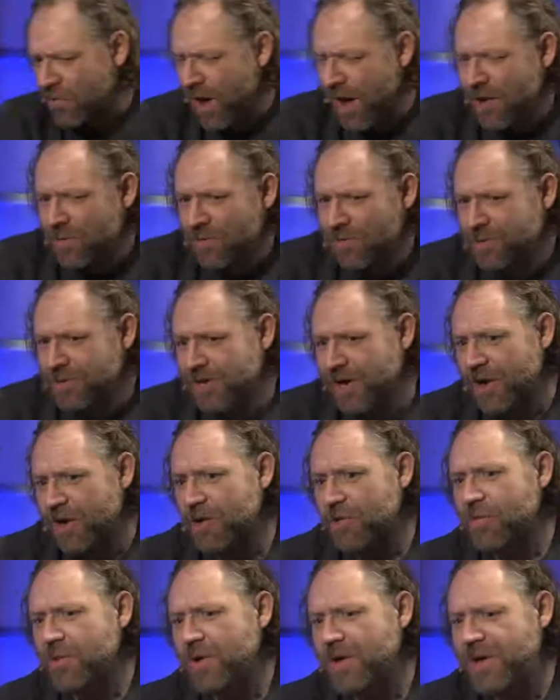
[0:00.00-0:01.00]
Right. Well,
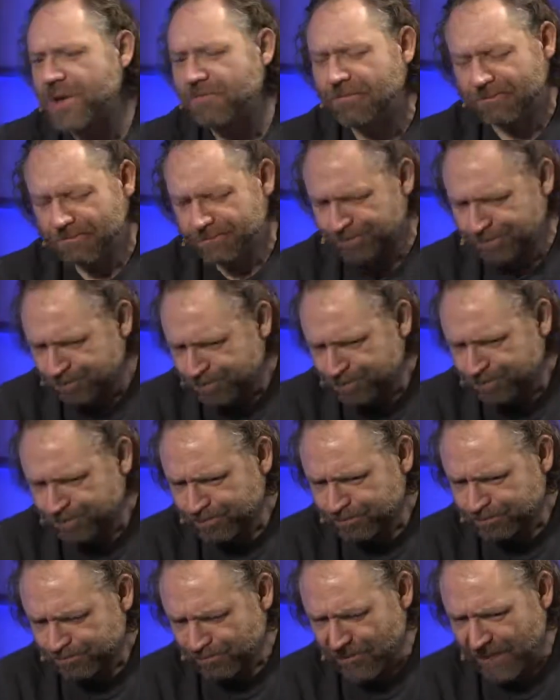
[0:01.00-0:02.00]
Derek, we're in,
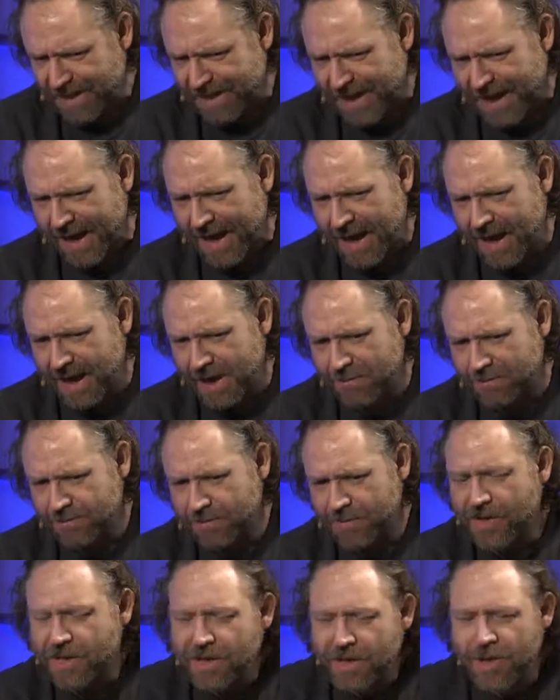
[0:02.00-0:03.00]

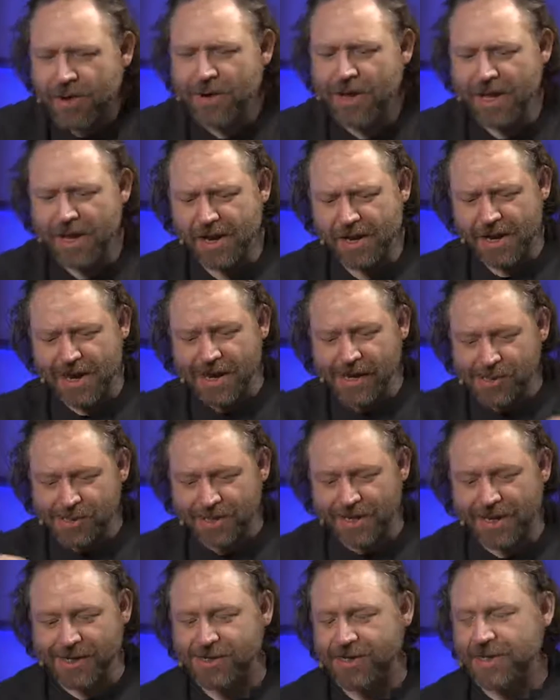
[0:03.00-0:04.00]
entities
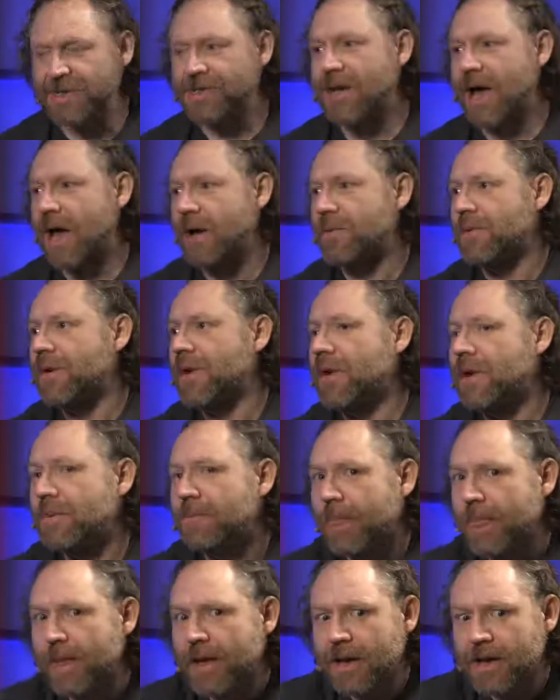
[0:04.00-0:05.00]
in its entirety
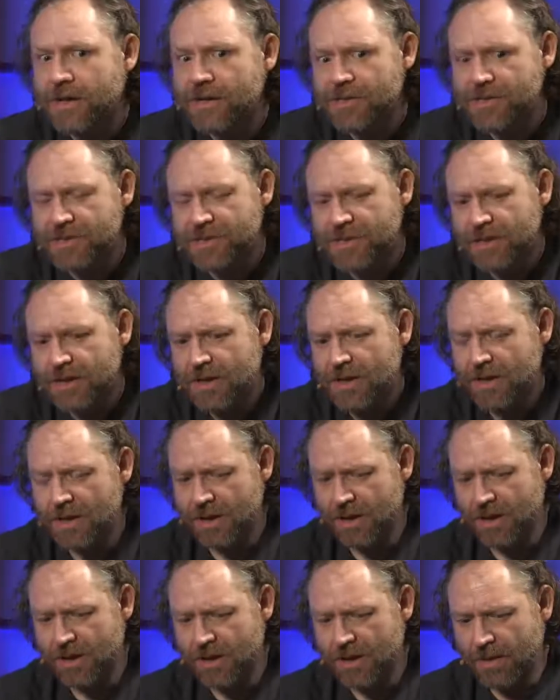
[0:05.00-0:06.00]
is,
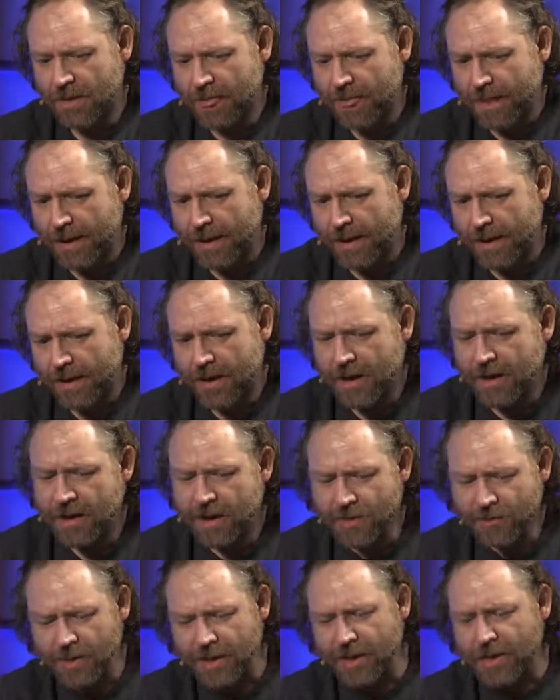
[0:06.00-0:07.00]

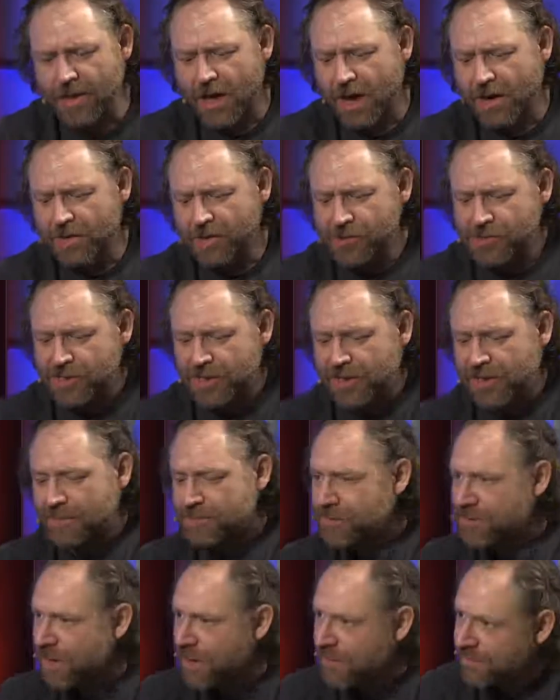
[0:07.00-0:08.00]
and really a lot of those
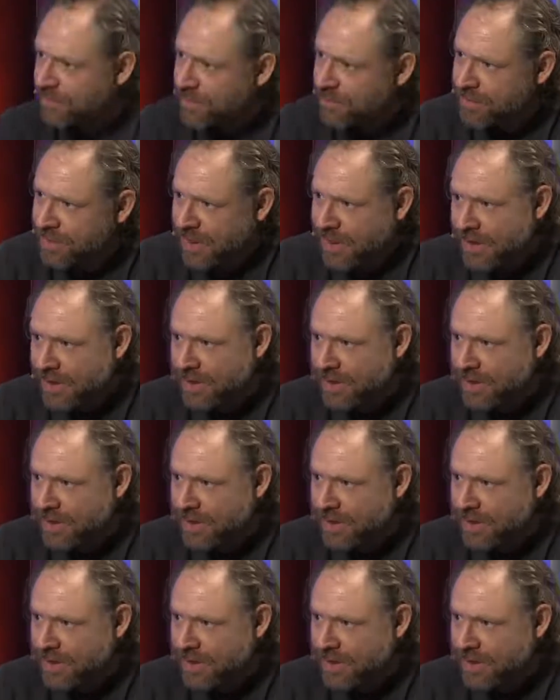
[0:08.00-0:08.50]
clips come from the